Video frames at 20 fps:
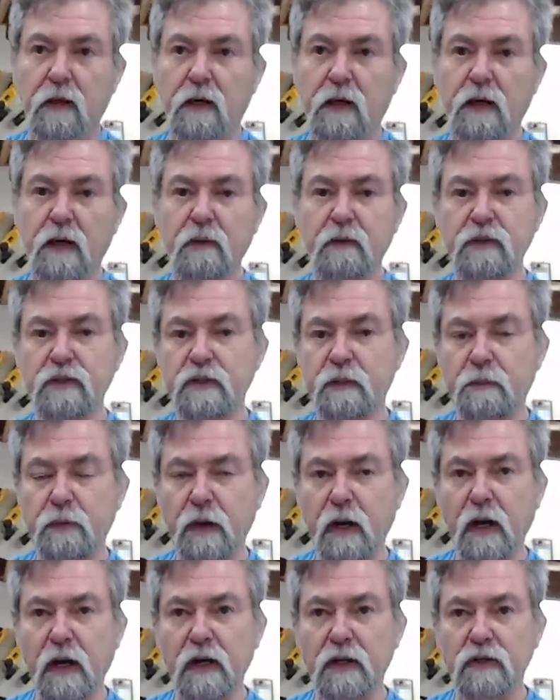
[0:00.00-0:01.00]
I was
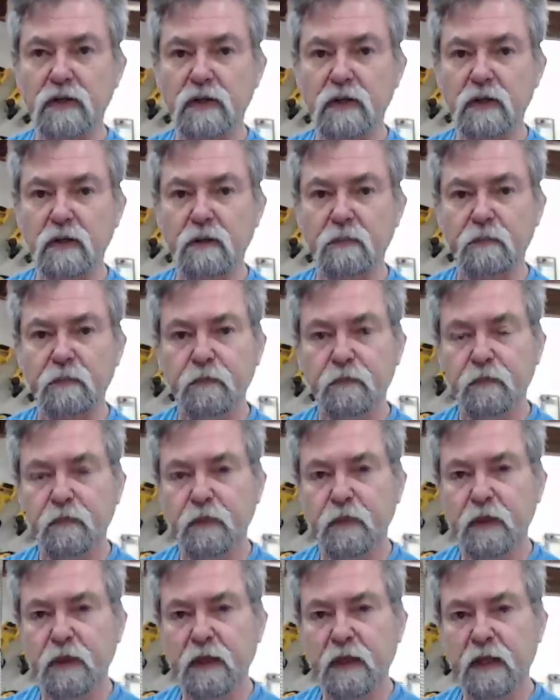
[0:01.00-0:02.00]
surprised.
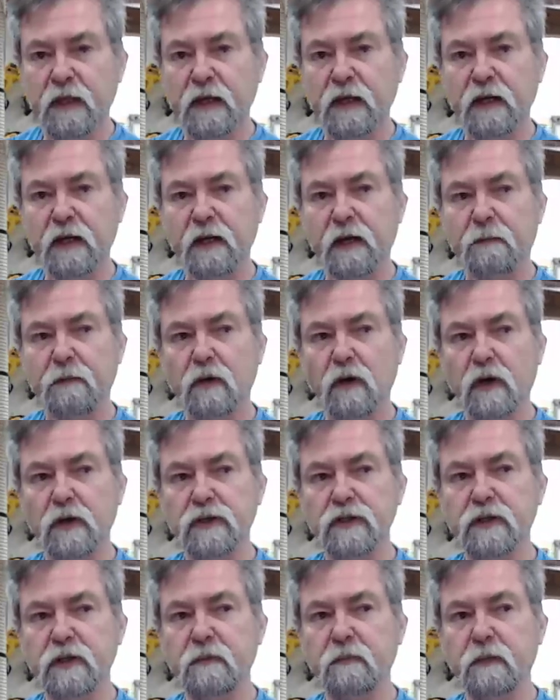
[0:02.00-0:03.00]
It ended up
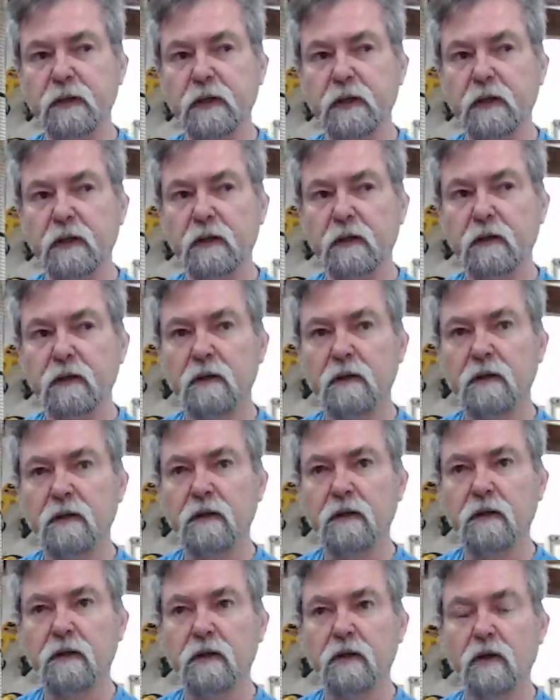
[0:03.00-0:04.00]
costing me,
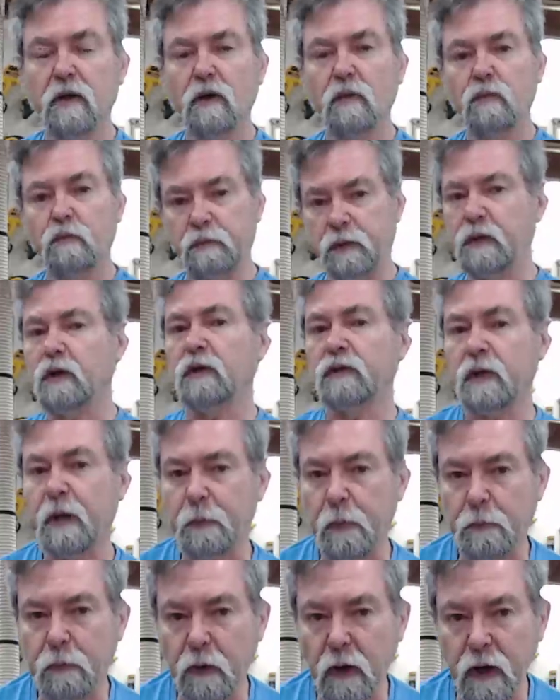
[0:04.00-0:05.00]
because
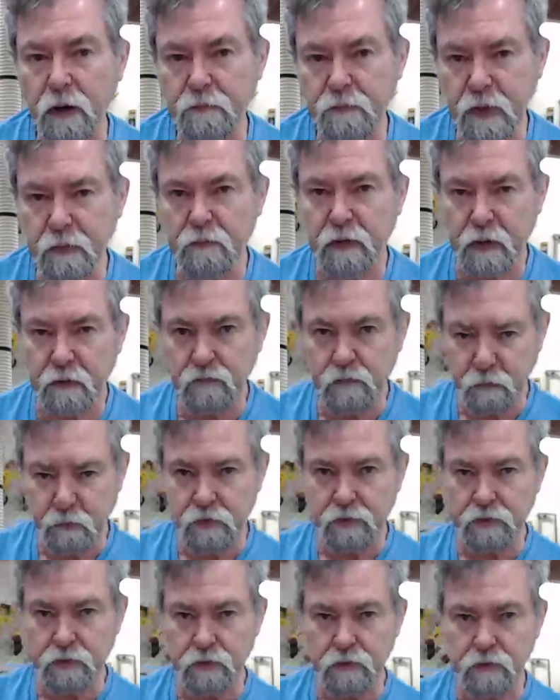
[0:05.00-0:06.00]
I'm a Prime member
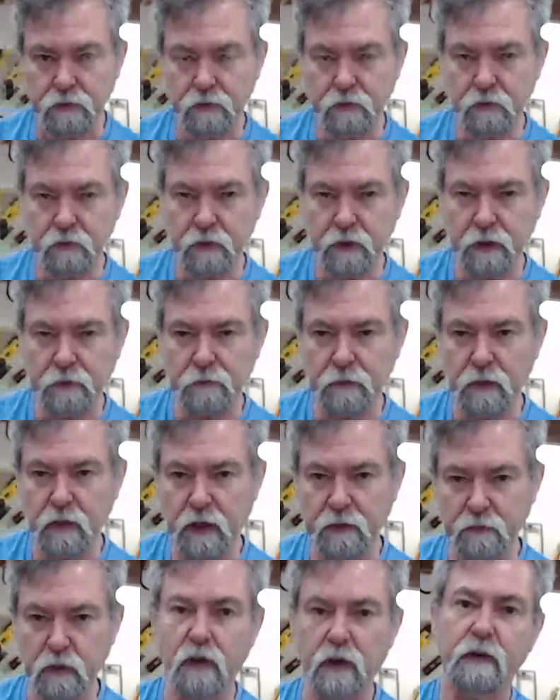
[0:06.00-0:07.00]
with,
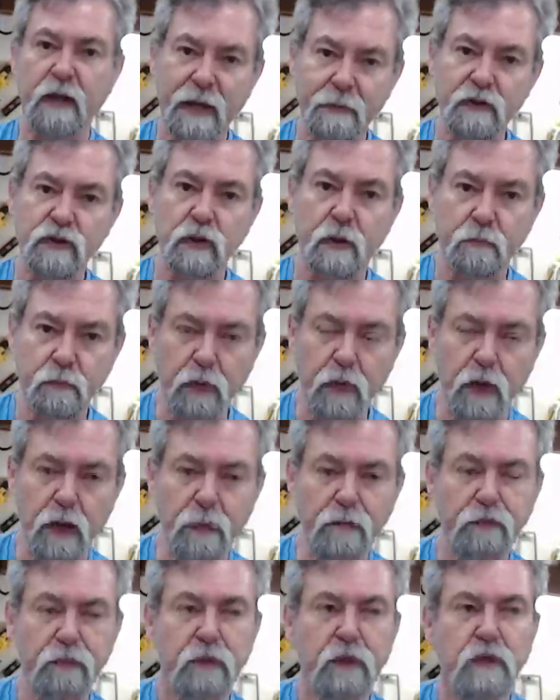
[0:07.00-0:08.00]
I've got Amazon
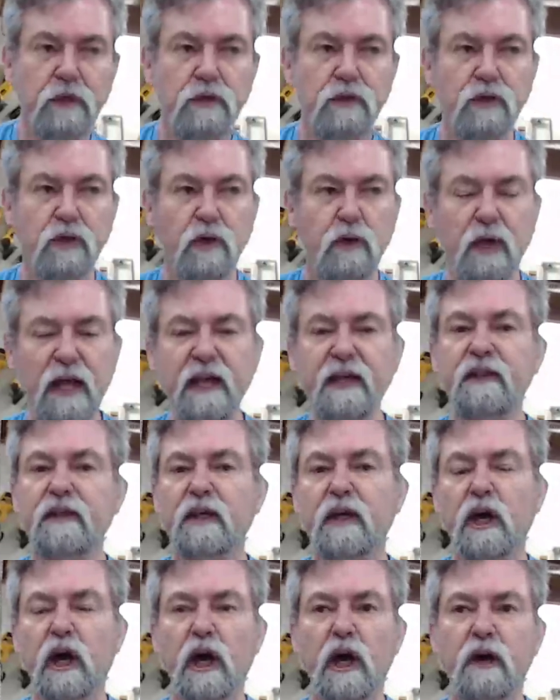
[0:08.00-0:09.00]
Prime, so
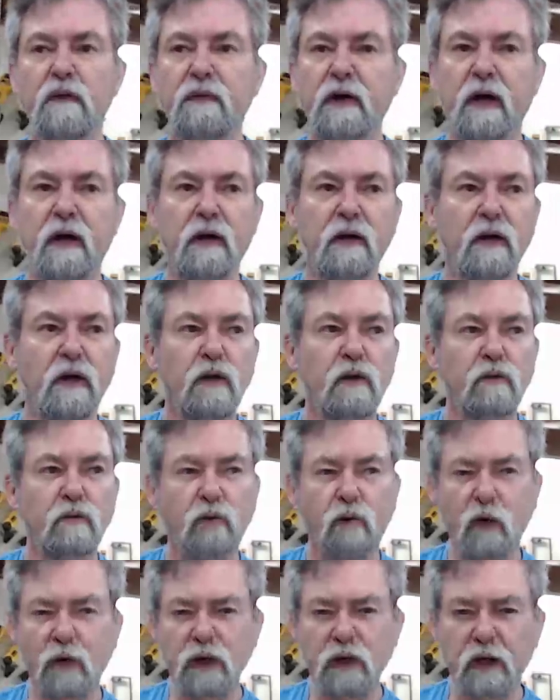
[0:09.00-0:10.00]
anything over
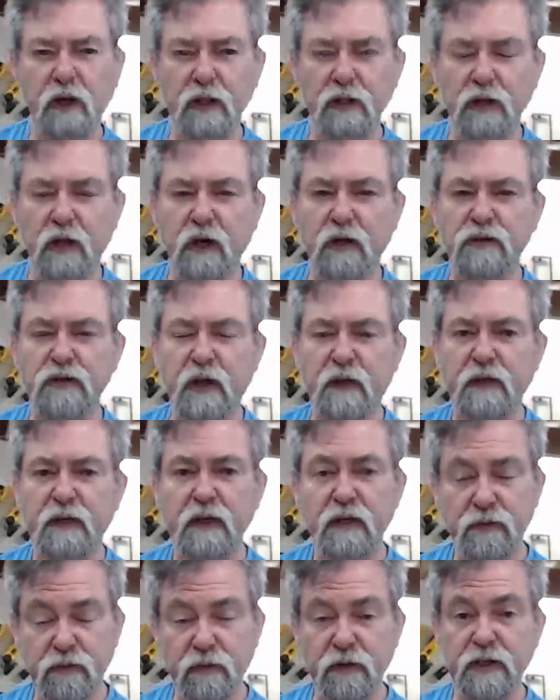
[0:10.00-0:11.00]
$49 I
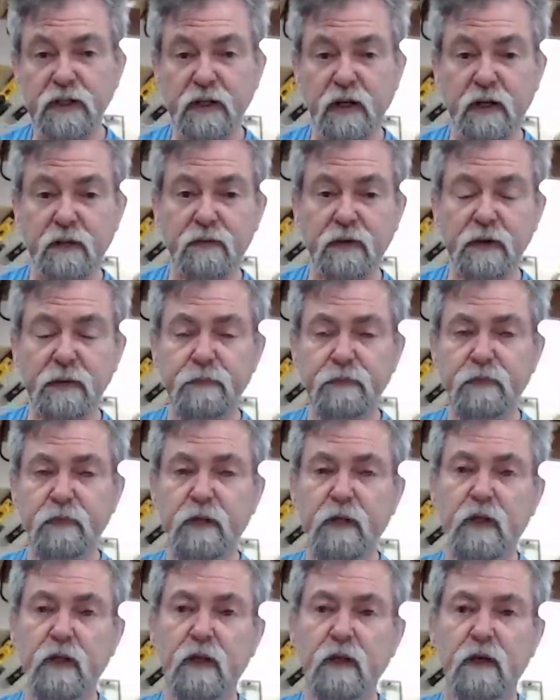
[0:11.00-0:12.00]
think is free delivery,
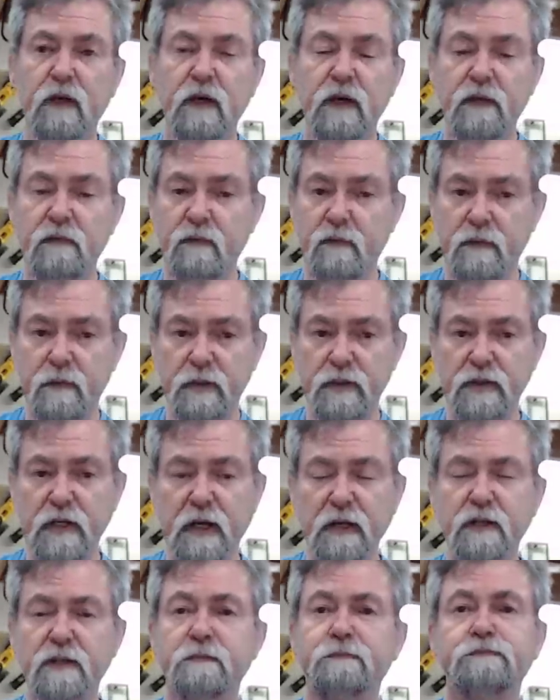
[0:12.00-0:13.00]
even from the
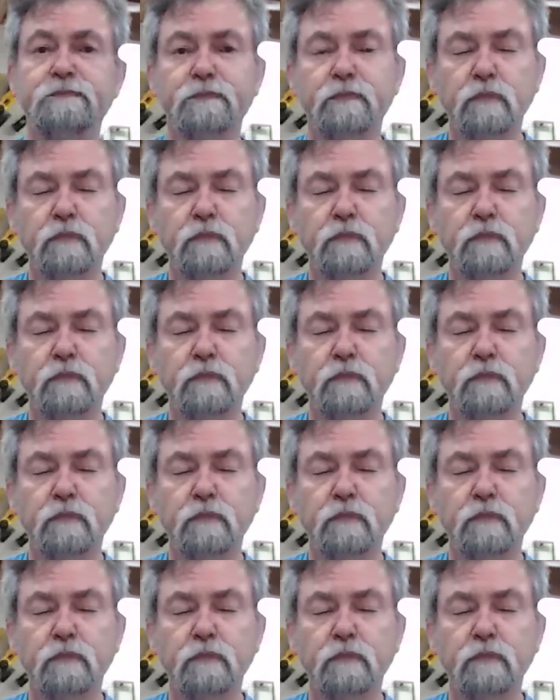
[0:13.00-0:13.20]
States.